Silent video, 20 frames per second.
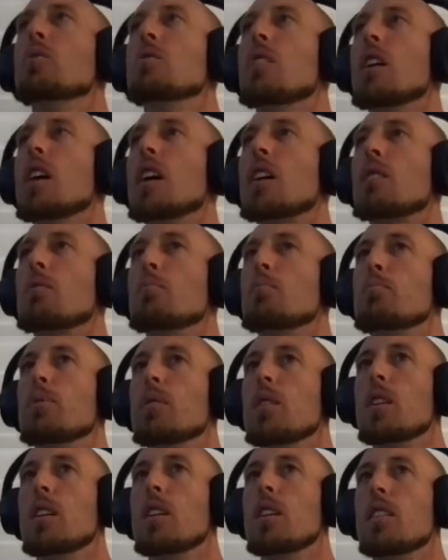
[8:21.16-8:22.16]
like
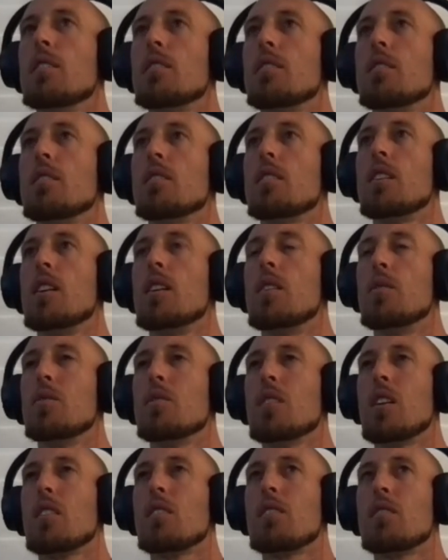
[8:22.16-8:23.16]
bliss. And it was
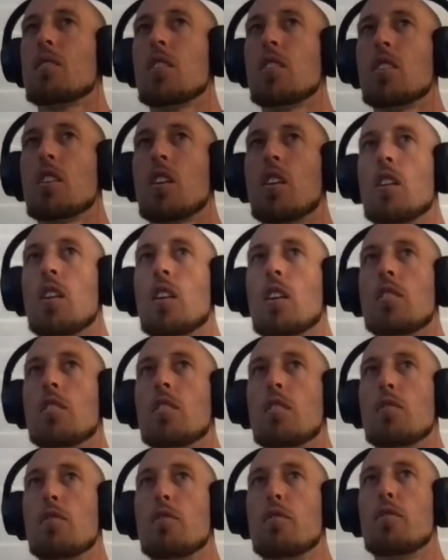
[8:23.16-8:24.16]
like such a
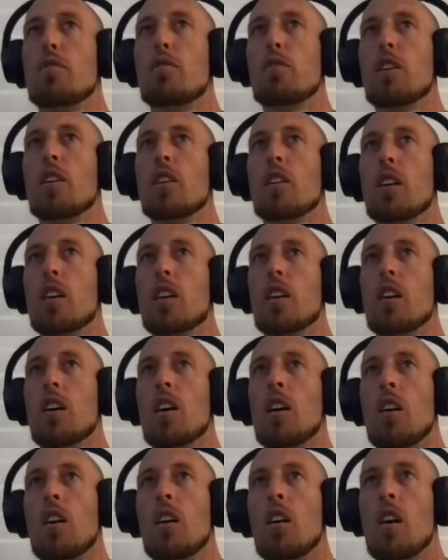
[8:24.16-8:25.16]
crazy feeling.
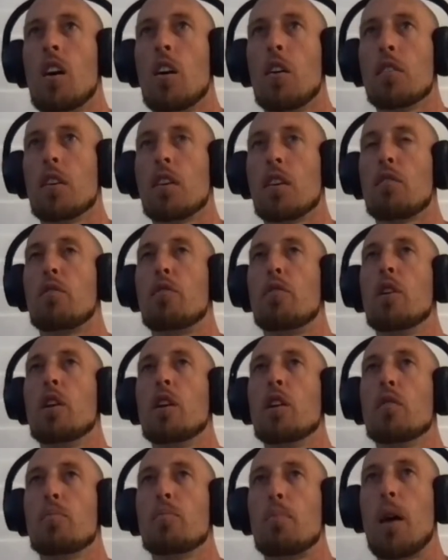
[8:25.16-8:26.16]
I was like
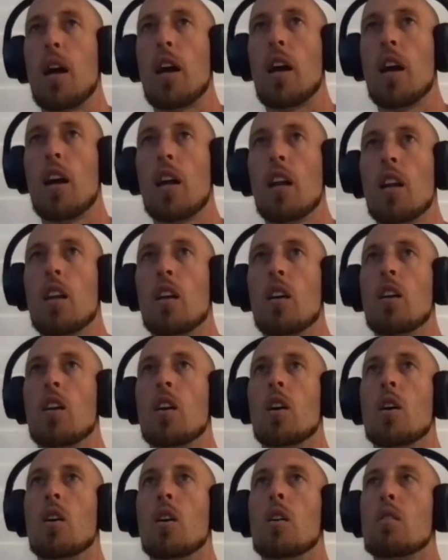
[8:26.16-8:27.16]
freed of pain,
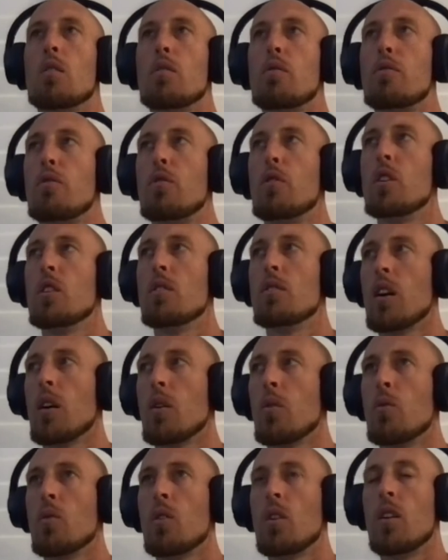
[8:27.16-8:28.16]
free of
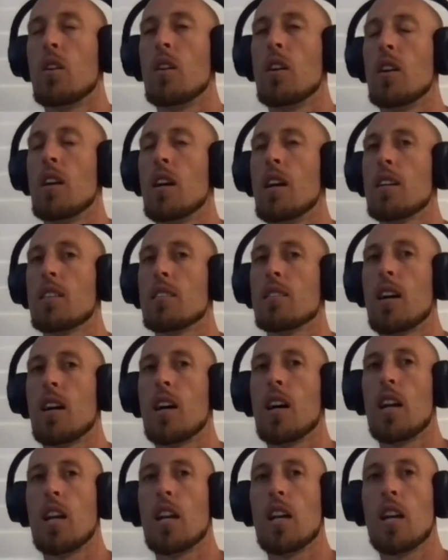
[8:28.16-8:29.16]
like worry,
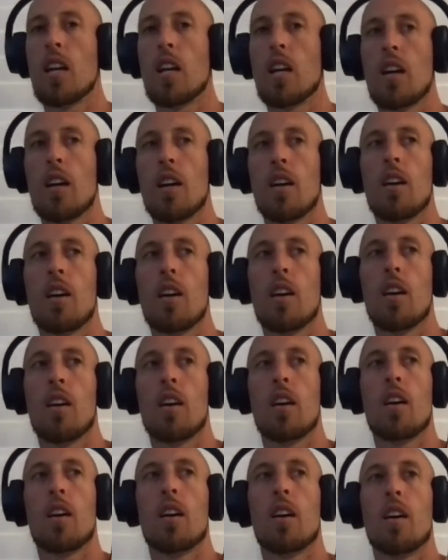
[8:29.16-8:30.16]
anxiety.
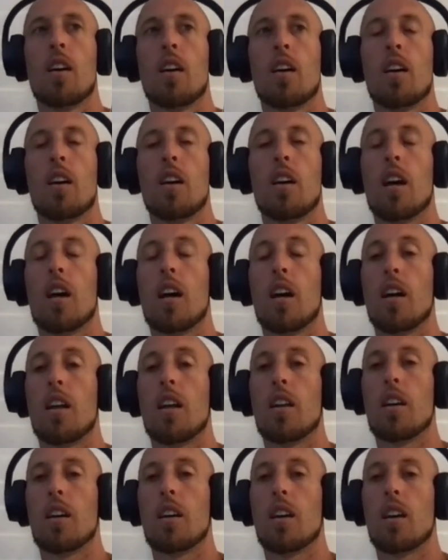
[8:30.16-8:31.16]
And
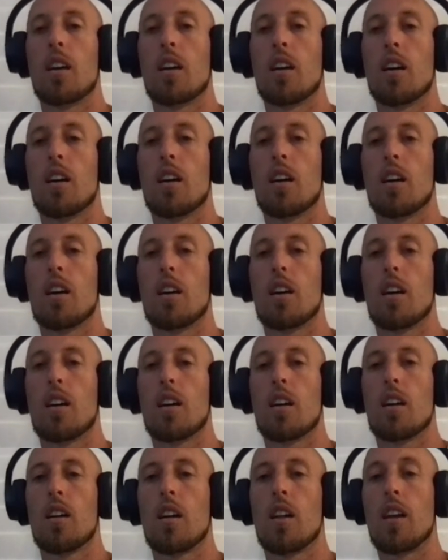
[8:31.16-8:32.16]

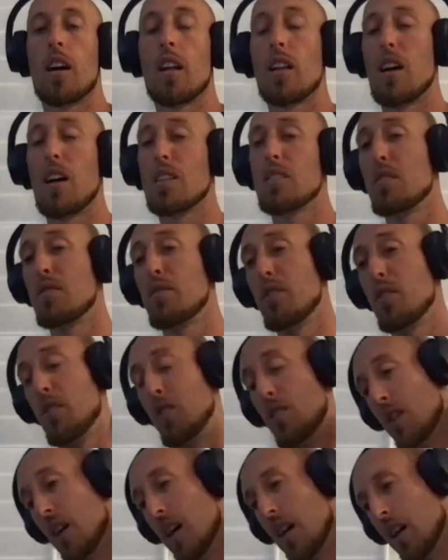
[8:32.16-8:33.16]
that lasted
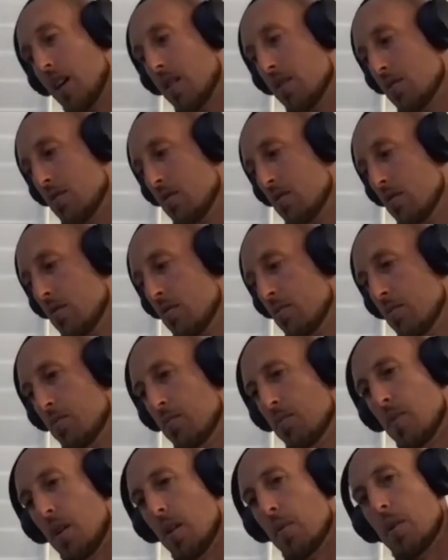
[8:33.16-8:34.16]
for like
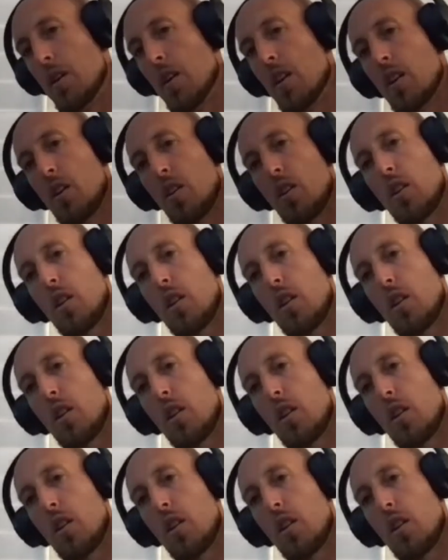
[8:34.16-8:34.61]
maybe a